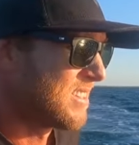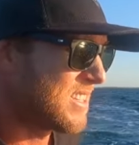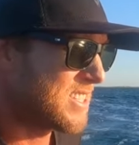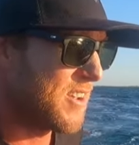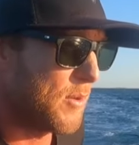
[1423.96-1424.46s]

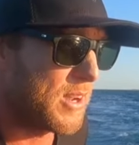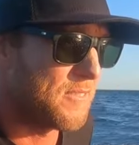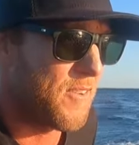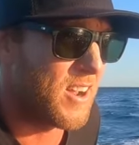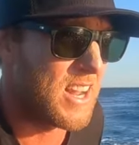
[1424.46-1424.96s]
let's see if we
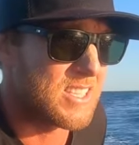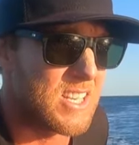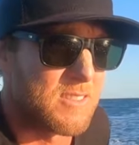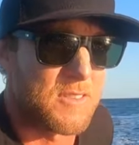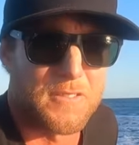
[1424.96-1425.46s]
can find
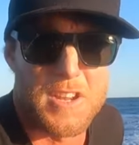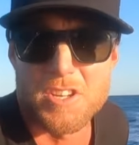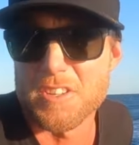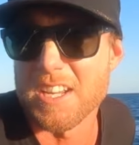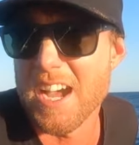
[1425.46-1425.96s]
ourselves a fish
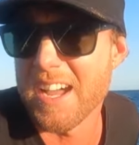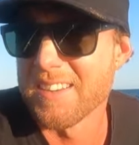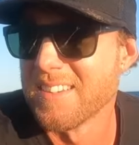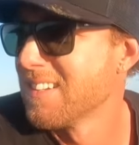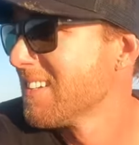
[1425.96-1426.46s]
on the
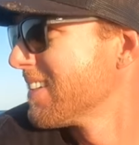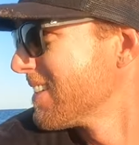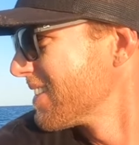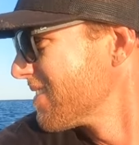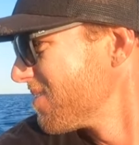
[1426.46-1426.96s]
gun.
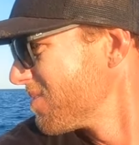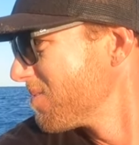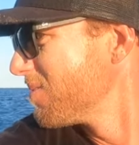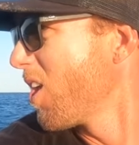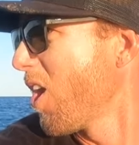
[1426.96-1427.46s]

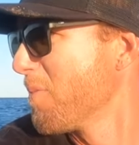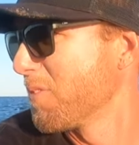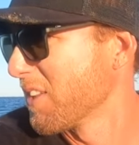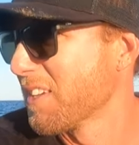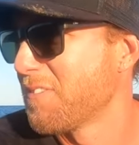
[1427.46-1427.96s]

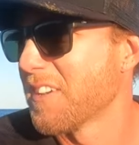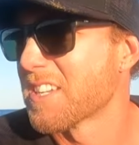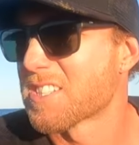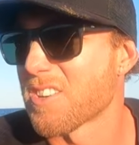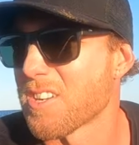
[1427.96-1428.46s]
Hopefully,
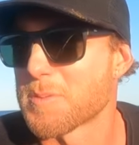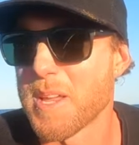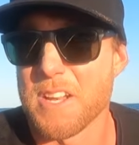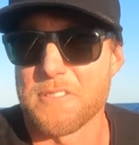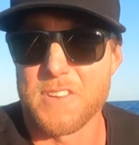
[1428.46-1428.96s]
fingers crossed, we
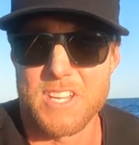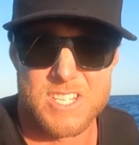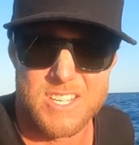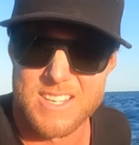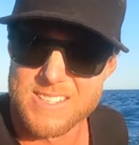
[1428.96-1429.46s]
get a
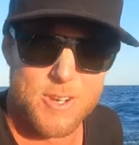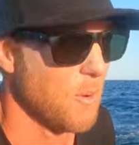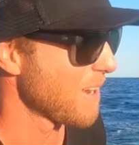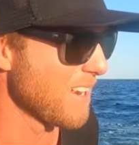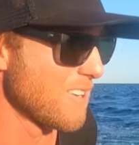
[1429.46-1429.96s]
fish. So
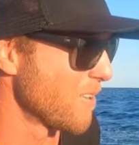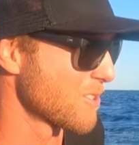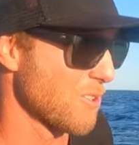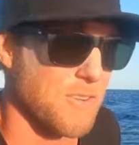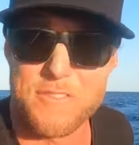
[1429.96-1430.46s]
all we need to do
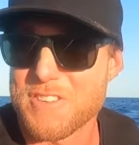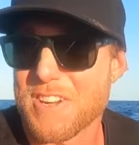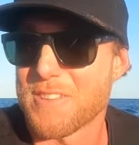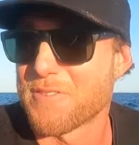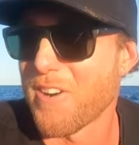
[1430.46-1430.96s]
is cook a fish
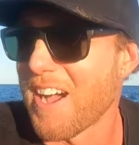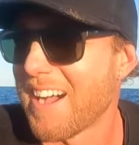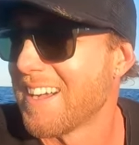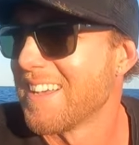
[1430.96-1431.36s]
around the fire.